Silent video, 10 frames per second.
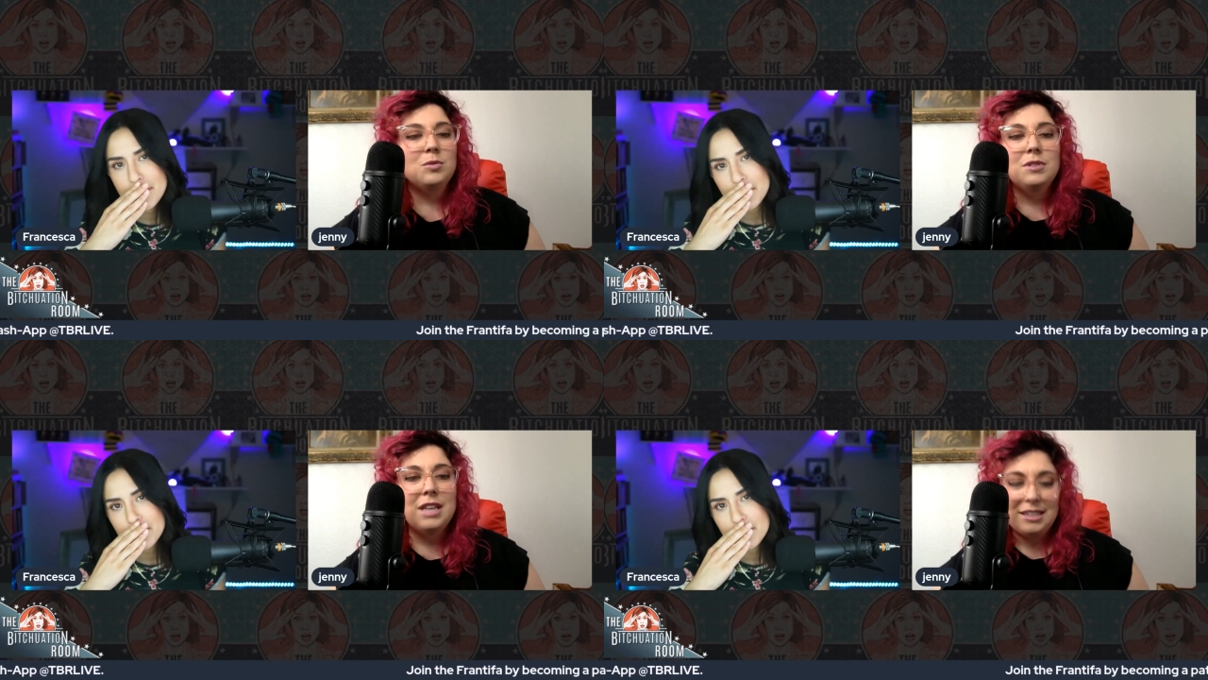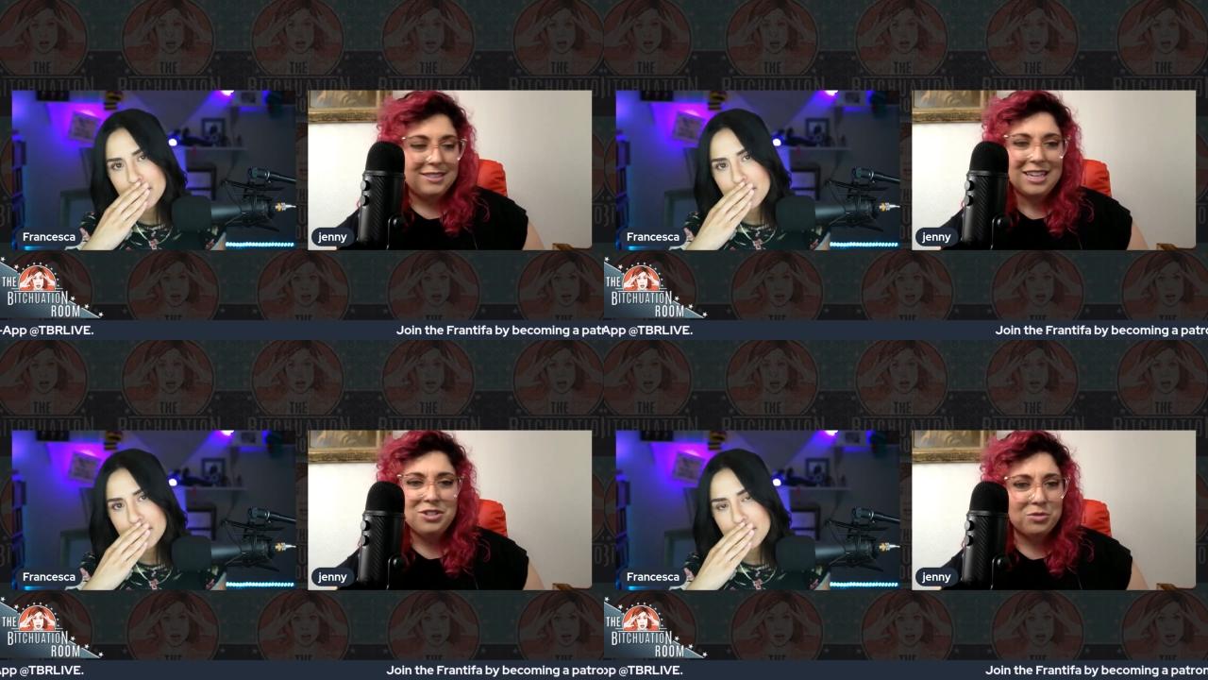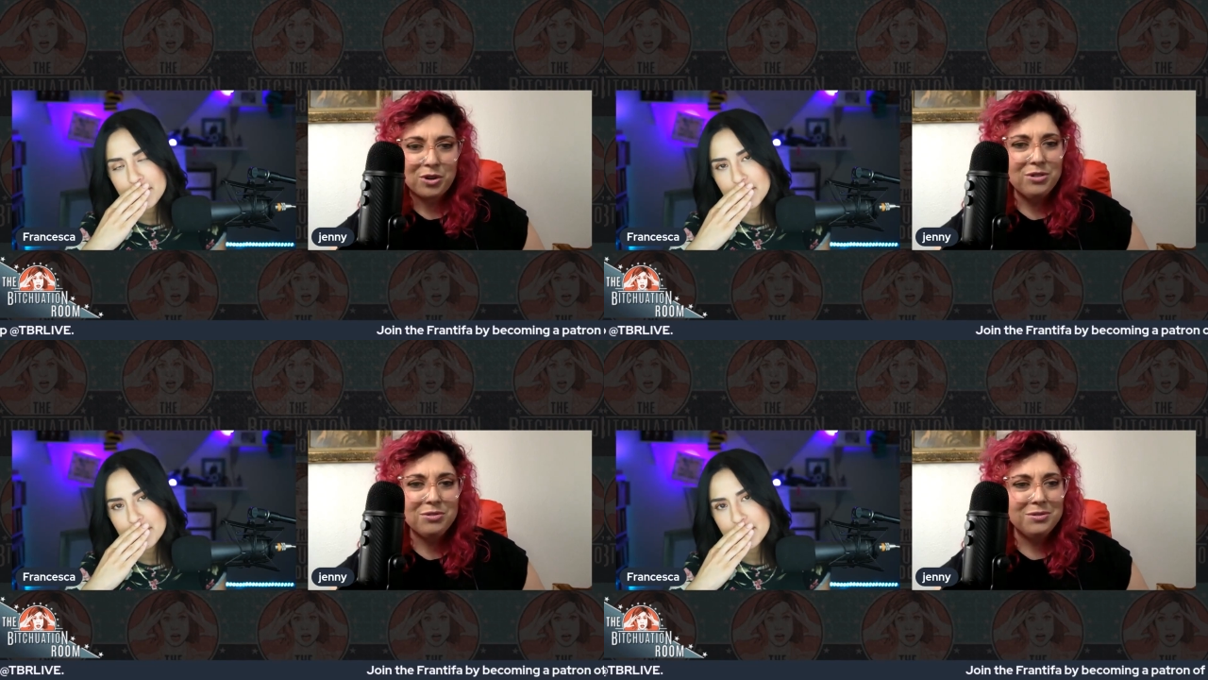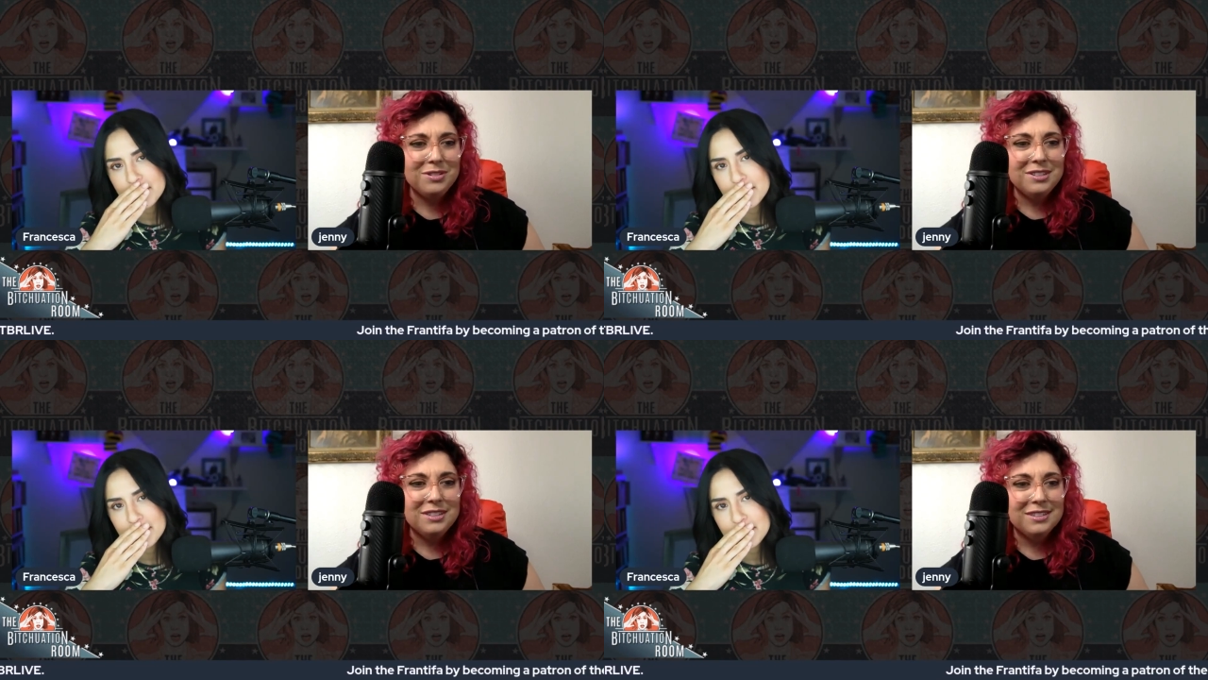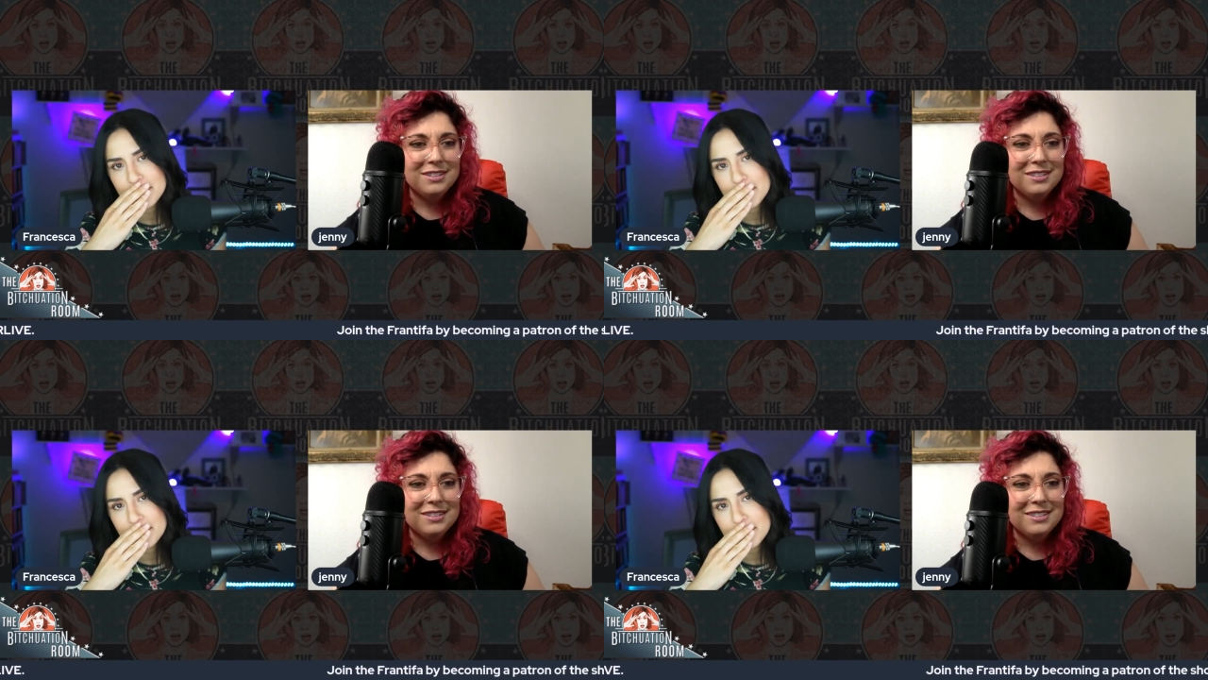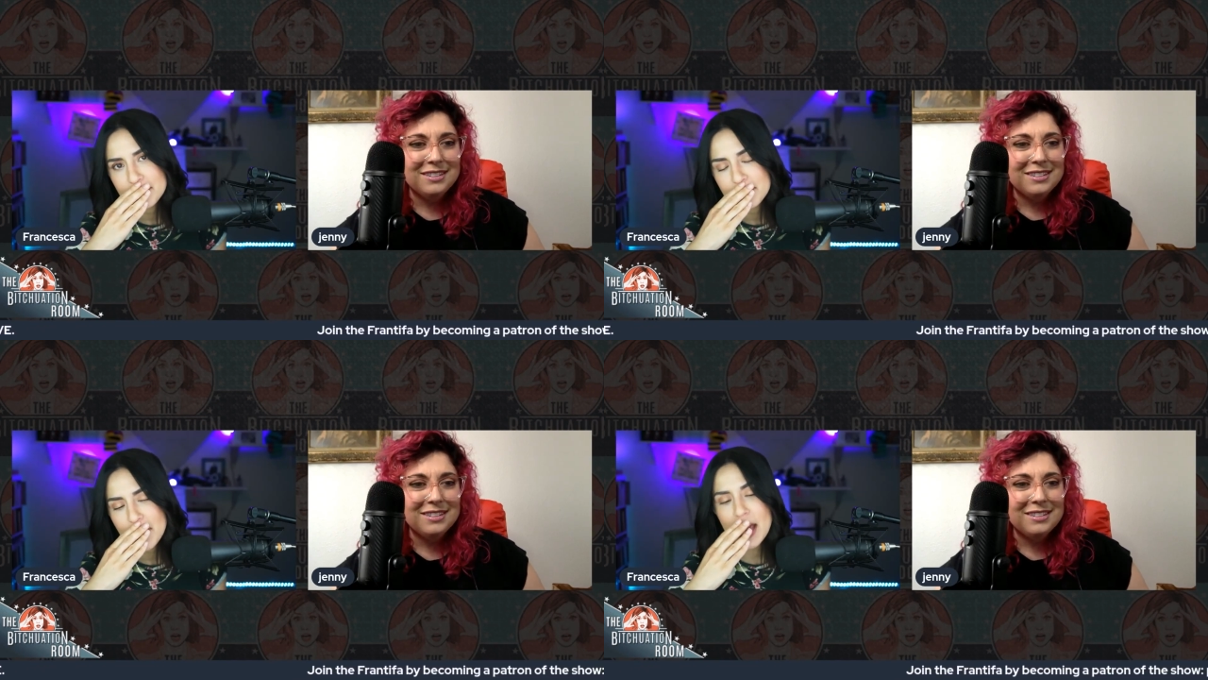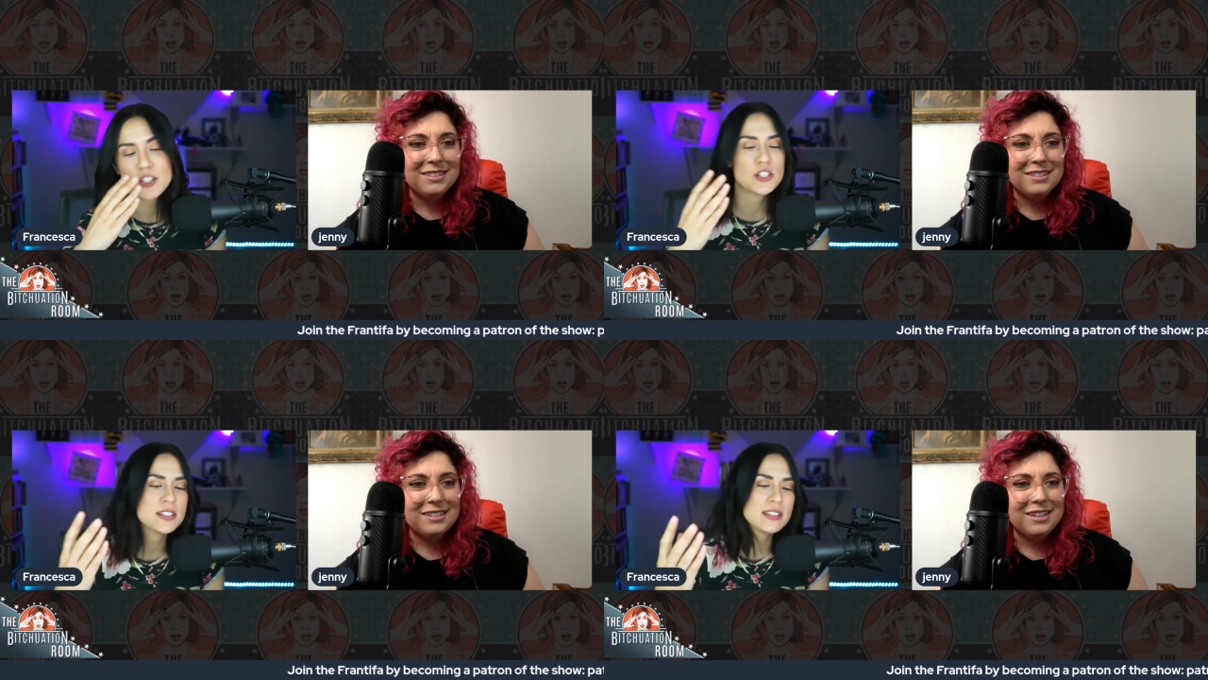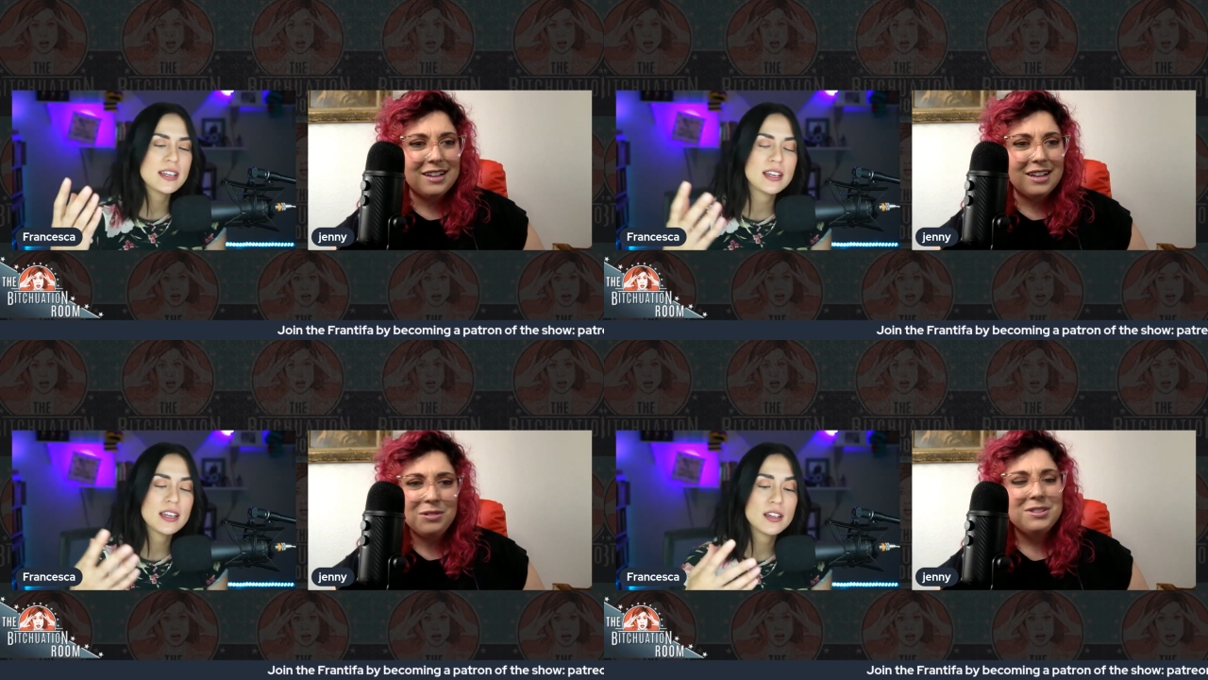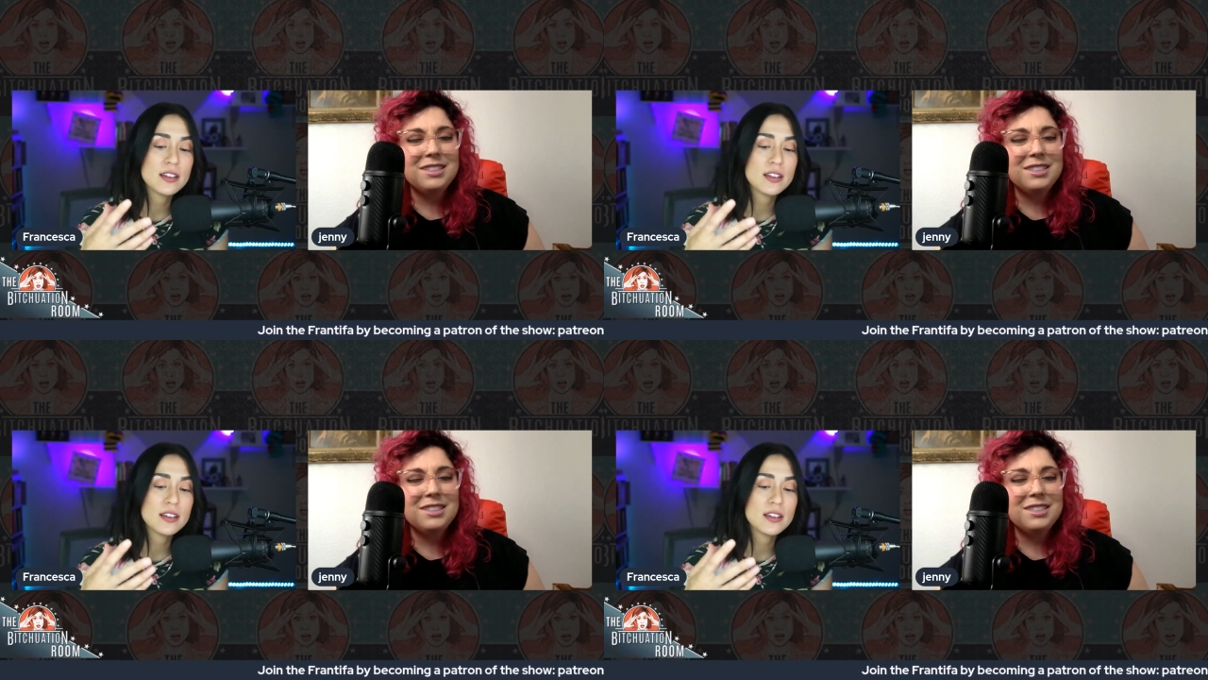Speaker 1: Is that true? It's just, I don't think